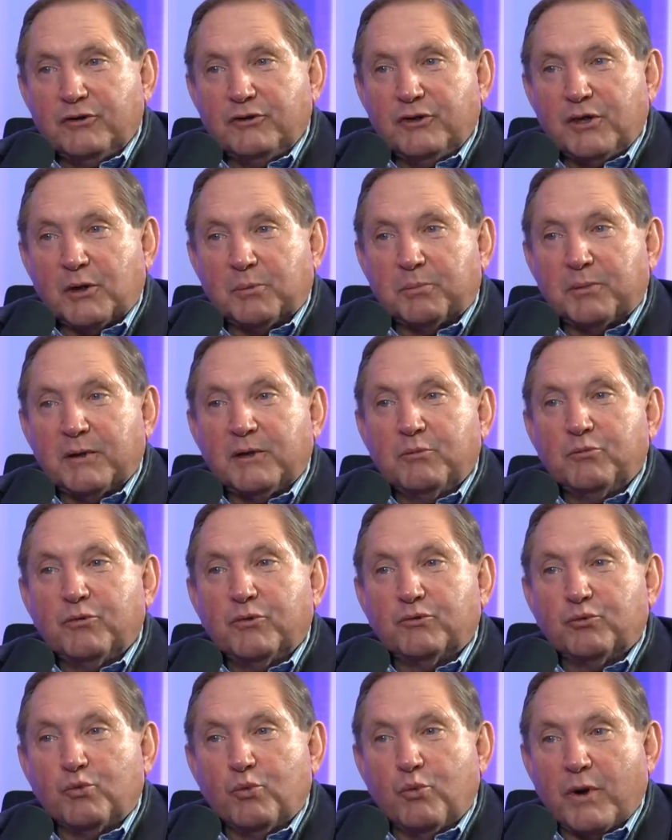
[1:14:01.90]
in the airplane
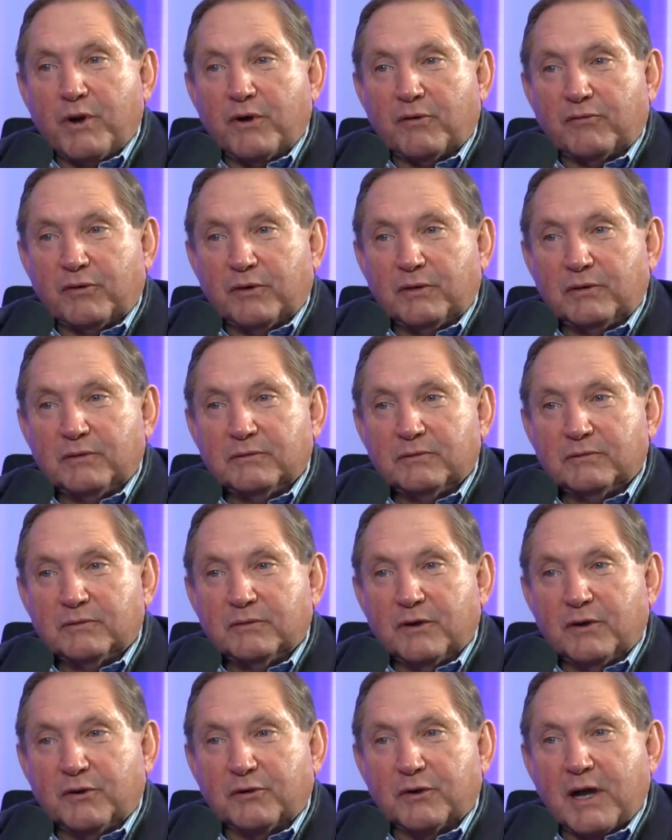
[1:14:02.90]
was wonderful,
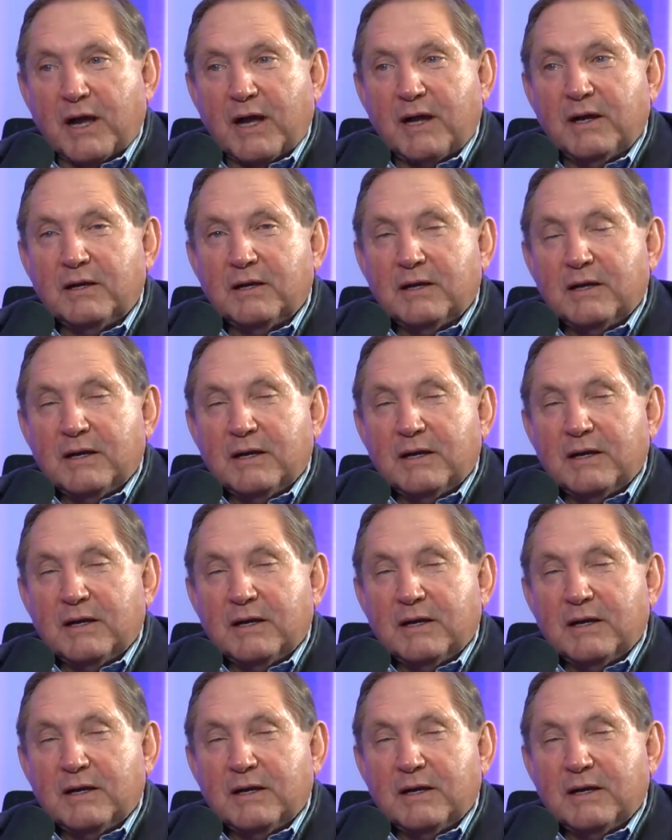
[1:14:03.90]
okay?